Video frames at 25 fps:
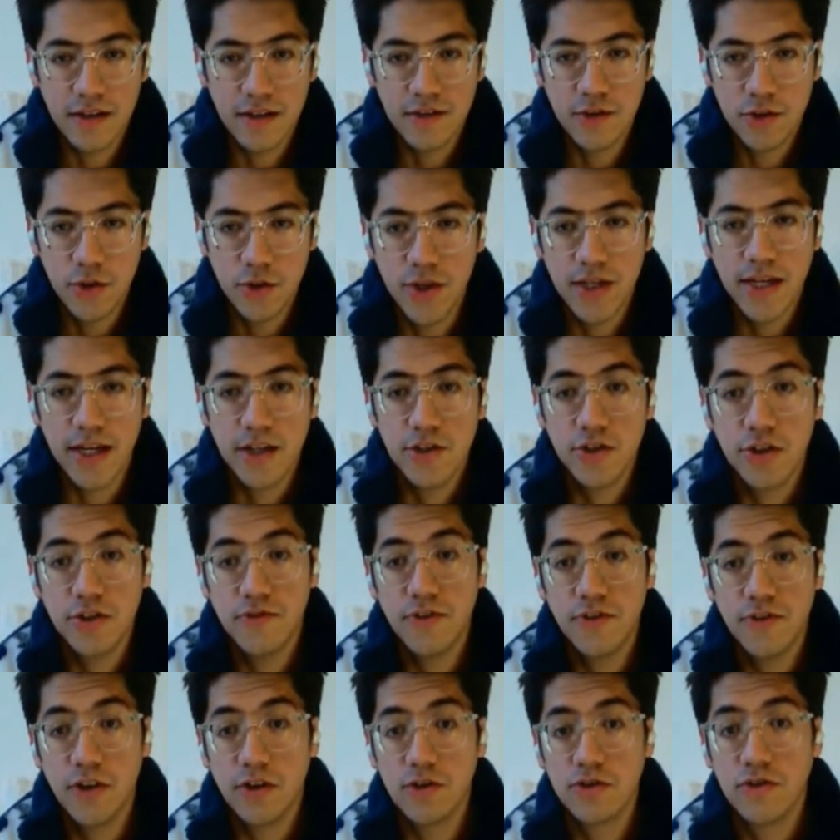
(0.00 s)
doing
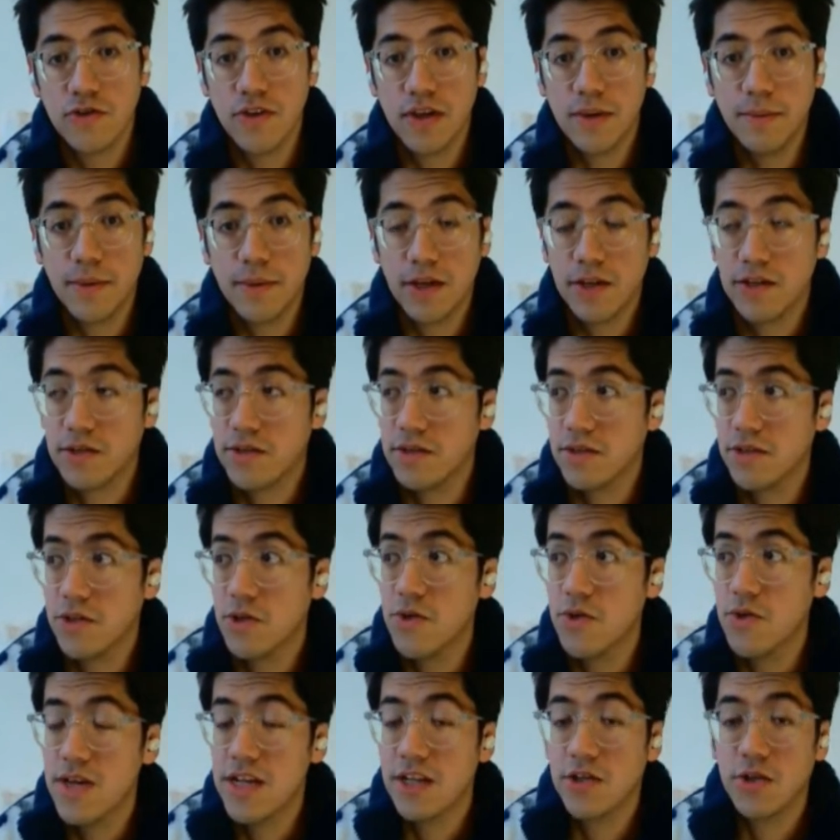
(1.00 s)
ancient philosophy, because
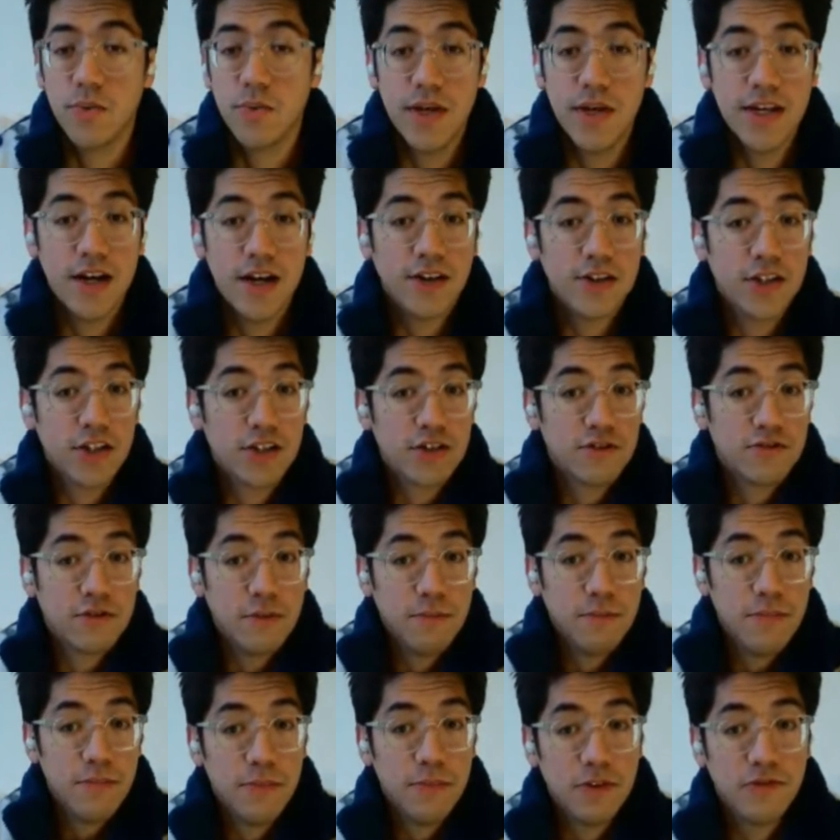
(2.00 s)
you need to read articles
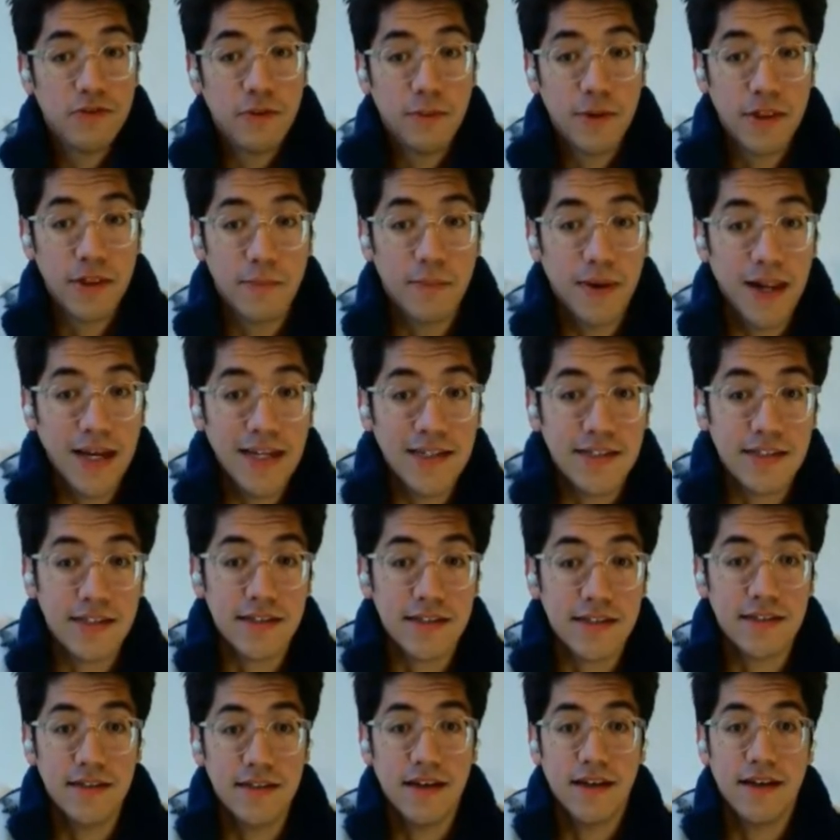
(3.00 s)
from people from other
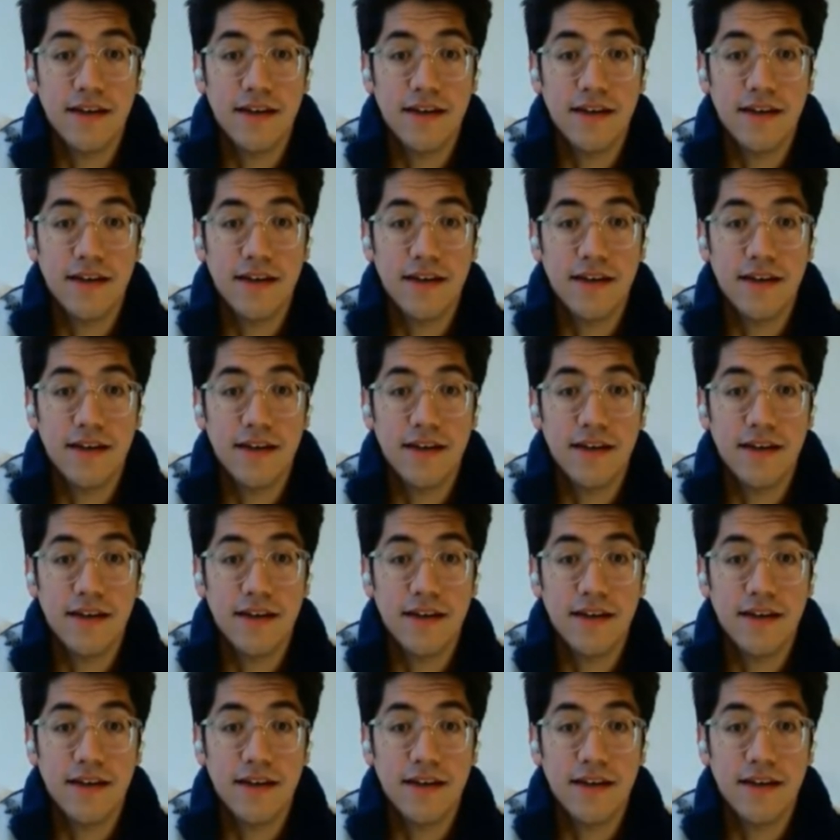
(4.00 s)
places.